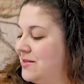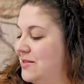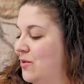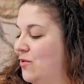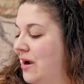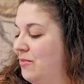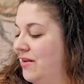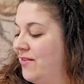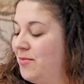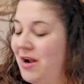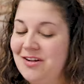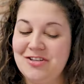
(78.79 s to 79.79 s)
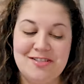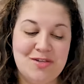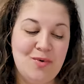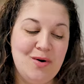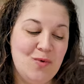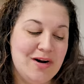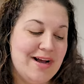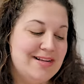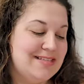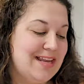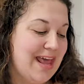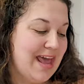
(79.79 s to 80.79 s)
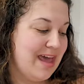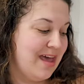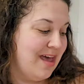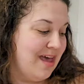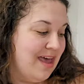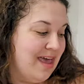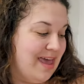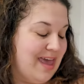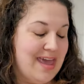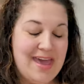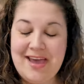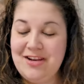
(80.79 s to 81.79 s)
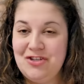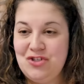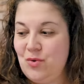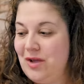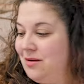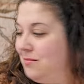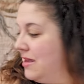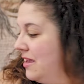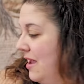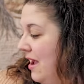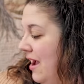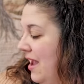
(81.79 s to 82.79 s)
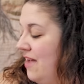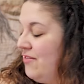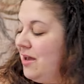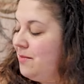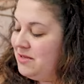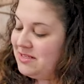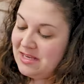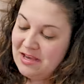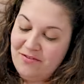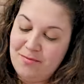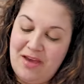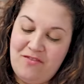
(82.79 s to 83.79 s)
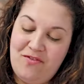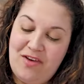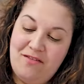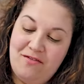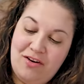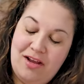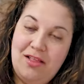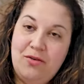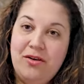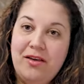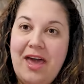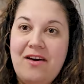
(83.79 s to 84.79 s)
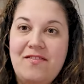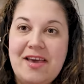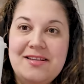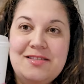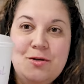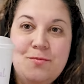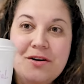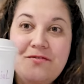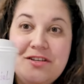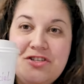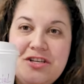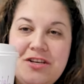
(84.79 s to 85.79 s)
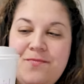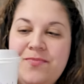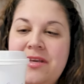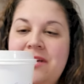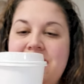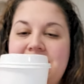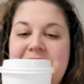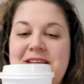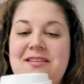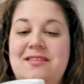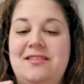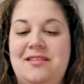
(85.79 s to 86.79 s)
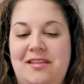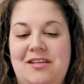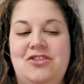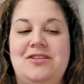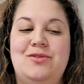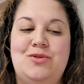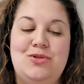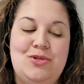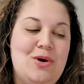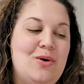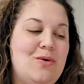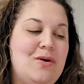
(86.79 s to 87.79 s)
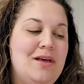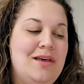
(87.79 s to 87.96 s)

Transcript: So grab whatever projects you want to work on today and join me. I have a cup of tea from my favorite local cafe, Super official. The tea is delicious. So